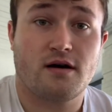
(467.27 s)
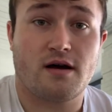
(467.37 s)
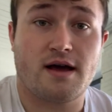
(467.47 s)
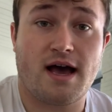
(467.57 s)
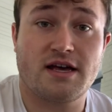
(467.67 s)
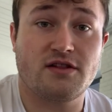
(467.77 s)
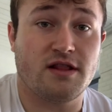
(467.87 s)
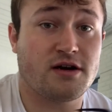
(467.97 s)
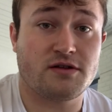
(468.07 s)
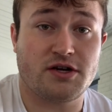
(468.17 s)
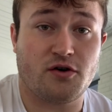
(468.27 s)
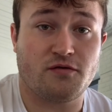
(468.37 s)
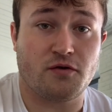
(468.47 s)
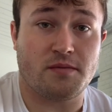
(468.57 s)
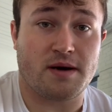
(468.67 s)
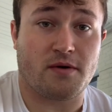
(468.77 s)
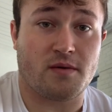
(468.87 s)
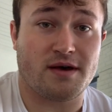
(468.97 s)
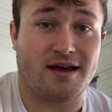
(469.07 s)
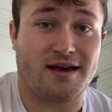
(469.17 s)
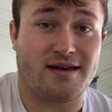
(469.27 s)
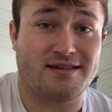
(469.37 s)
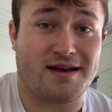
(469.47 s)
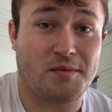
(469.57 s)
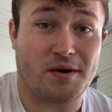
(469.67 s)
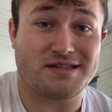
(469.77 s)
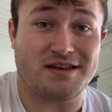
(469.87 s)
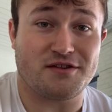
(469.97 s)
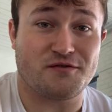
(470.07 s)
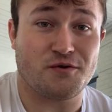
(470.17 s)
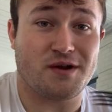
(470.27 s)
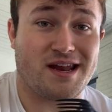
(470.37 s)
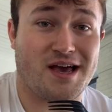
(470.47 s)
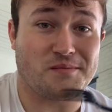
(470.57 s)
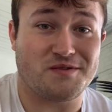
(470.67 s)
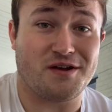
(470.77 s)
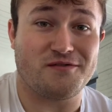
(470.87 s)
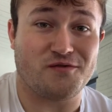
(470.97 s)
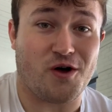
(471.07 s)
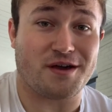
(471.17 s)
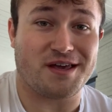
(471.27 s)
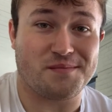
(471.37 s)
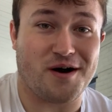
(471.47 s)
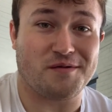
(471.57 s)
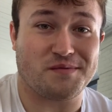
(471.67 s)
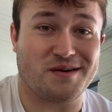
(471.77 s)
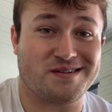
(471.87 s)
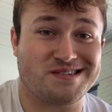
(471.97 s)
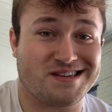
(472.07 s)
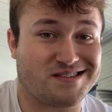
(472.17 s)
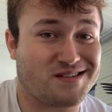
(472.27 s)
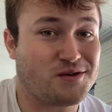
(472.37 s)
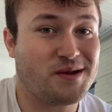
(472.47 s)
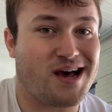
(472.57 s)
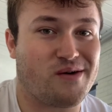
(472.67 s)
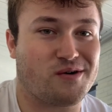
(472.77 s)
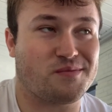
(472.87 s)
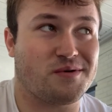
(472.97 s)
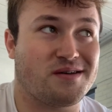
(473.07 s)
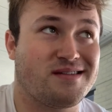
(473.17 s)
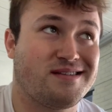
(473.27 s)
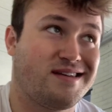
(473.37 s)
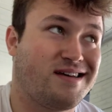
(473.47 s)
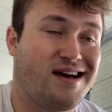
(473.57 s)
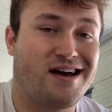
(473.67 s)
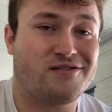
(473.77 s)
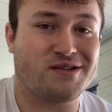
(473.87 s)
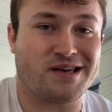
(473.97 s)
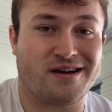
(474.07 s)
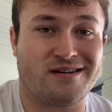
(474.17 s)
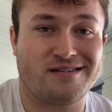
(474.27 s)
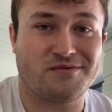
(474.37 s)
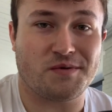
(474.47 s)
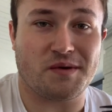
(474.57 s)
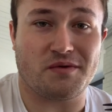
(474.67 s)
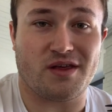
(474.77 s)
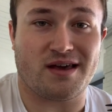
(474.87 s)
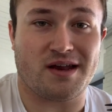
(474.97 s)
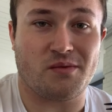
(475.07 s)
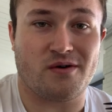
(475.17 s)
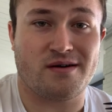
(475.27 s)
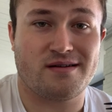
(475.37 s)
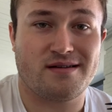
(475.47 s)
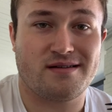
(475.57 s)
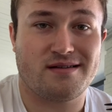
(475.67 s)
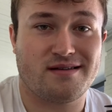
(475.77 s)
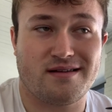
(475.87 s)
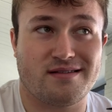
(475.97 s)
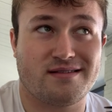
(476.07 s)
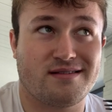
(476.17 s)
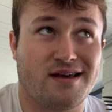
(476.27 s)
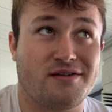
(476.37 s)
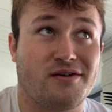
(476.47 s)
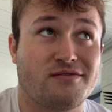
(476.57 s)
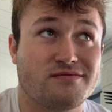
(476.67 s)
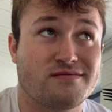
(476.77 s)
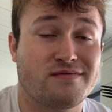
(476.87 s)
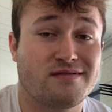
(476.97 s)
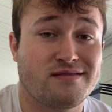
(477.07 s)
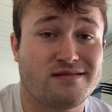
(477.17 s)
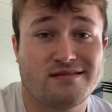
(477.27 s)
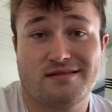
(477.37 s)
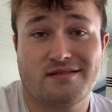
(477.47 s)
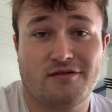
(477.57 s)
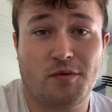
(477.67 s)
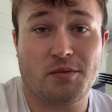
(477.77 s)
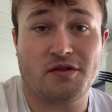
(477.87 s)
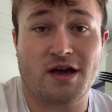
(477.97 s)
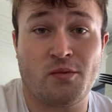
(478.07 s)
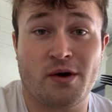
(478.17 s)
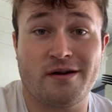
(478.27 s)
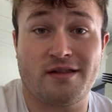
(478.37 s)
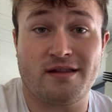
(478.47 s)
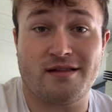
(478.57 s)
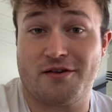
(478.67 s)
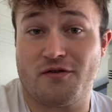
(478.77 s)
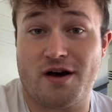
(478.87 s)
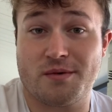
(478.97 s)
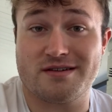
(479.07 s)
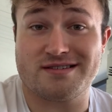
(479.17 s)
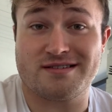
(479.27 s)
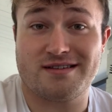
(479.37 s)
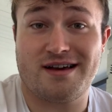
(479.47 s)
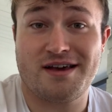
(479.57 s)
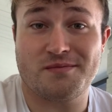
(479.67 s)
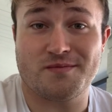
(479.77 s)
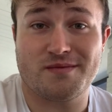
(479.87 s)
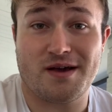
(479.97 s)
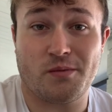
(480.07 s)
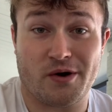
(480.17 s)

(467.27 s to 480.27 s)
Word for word: I had literally no food in my apartment, and I'm about to eat this food, and I'm done vlogging in public because it's a little bit awkward, but I don't really care what people think anymore. Just, I don't know. If people think I'm weird, then that's fine, because I am. I'm